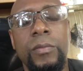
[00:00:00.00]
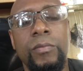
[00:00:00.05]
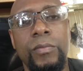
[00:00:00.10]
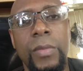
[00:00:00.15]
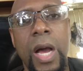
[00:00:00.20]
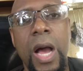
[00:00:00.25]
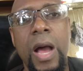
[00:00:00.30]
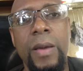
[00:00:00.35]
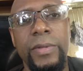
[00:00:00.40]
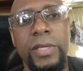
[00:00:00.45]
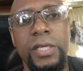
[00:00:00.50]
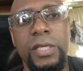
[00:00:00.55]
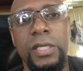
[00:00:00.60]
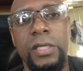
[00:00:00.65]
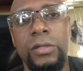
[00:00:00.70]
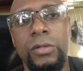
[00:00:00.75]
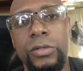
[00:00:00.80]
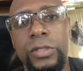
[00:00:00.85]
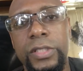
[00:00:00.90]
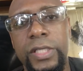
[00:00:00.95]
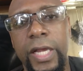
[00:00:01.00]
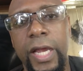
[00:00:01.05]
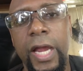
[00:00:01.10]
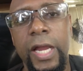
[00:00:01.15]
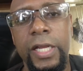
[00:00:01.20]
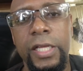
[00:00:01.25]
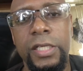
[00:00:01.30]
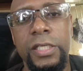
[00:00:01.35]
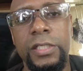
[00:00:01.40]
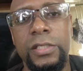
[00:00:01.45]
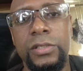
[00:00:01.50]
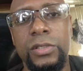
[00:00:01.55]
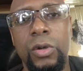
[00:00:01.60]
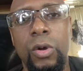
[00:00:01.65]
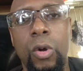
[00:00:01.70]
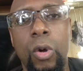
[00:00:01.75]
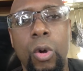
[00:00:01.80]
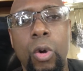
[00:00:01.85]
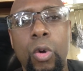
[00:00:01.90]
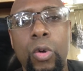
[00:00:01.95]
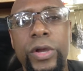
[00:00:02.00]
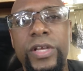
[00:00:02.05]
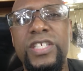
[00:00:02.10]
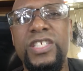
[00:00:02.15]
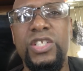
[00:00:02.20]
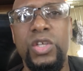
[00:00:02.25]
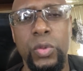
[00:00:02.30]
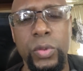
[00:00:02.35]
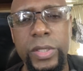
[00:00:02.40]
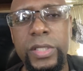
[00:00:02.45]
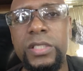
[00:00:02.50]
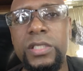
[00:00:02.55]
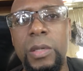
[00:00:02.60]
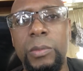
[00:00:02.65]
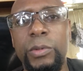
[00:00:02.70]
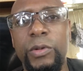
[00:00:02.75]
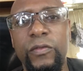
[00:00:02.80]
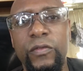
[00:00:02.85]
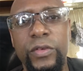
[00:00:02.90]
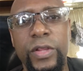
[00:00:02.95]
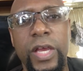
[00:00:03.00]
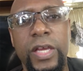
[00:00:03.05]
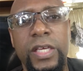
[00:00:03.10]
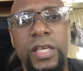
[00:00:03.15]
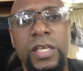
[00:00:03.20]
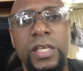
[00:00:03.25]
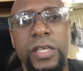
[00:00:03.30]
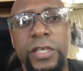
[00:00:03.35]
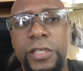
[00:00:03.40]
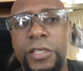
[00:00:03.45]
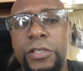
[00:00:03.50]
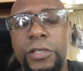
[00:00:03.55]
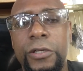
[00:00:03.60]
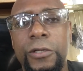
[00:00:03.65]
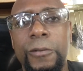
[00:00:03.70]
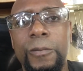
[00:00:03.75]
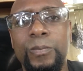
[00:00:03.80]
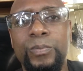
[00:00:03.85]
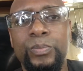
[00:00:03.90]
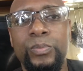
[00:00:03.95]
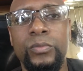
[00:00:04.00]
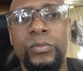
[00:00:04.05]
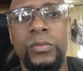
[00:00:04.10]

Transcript: mommy or daddy is always doing something for that kid, you know,